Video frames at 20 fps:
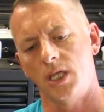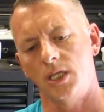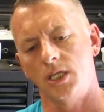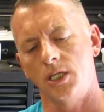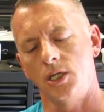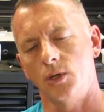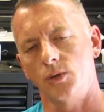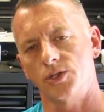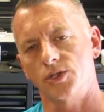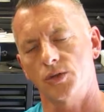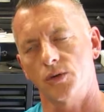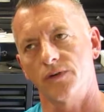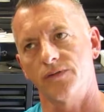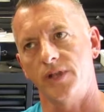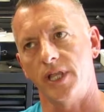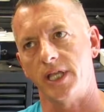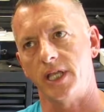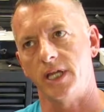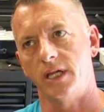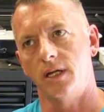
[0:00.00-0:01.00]
it's sort of
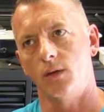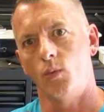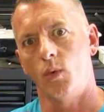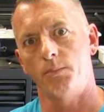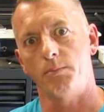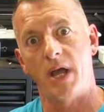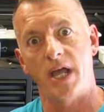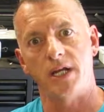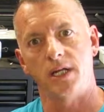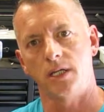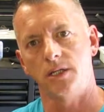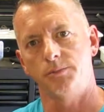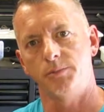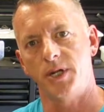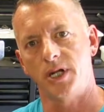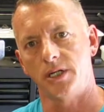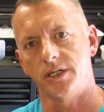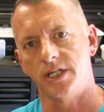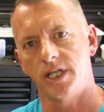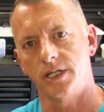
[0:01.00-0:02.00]
like buying a good
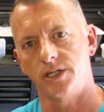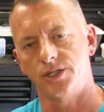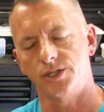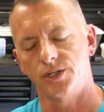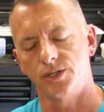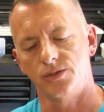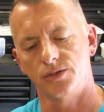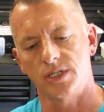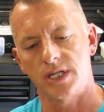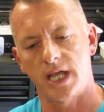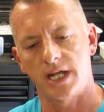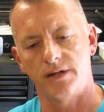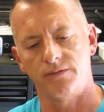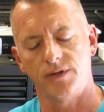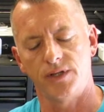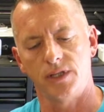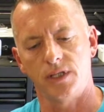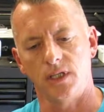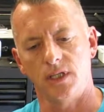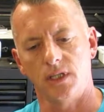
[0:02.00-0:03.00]
pair of tennis shoes. Not
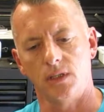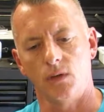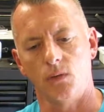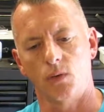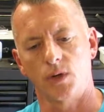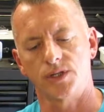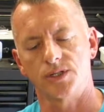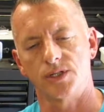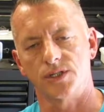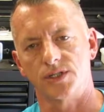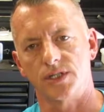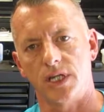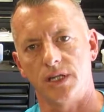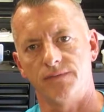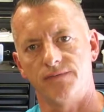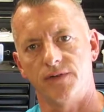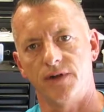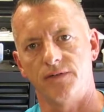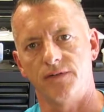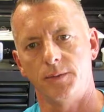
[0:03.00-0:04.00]
everything works the
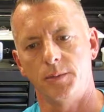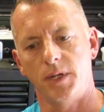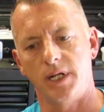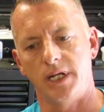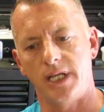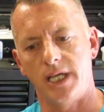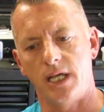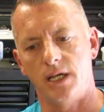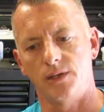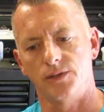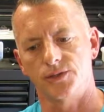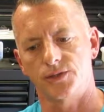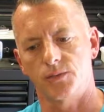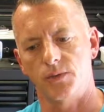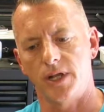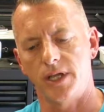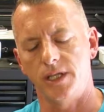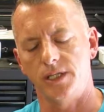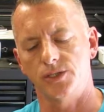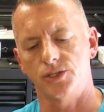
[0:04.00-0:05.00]
same for everybody else,
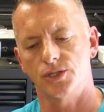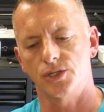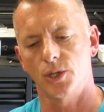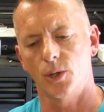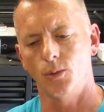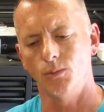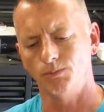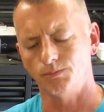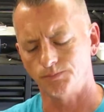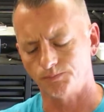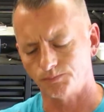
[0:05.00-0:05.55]
right? So